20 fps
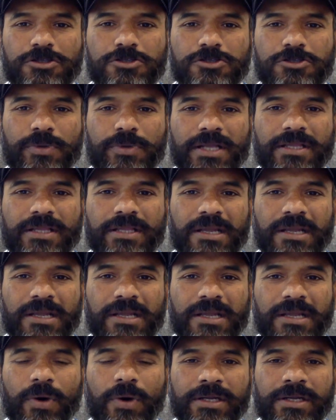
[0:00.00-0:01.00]
calls to make.
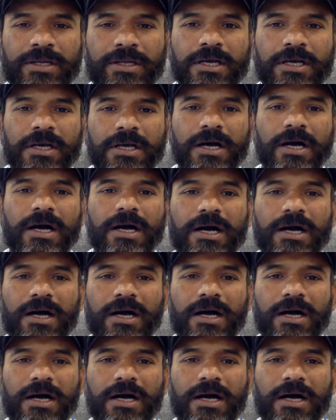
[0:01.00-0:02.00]
The number one
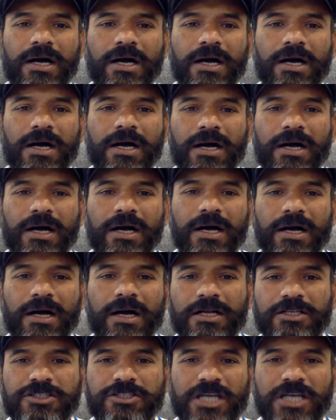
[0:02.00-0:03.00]
uh, challenge would
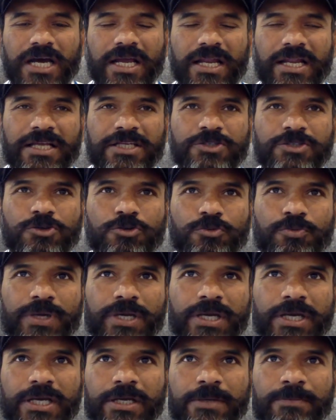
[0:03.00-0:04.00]
be to
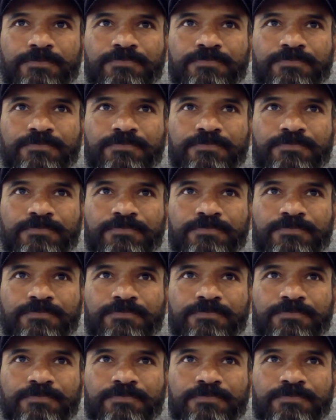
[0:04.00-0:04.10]
get uh,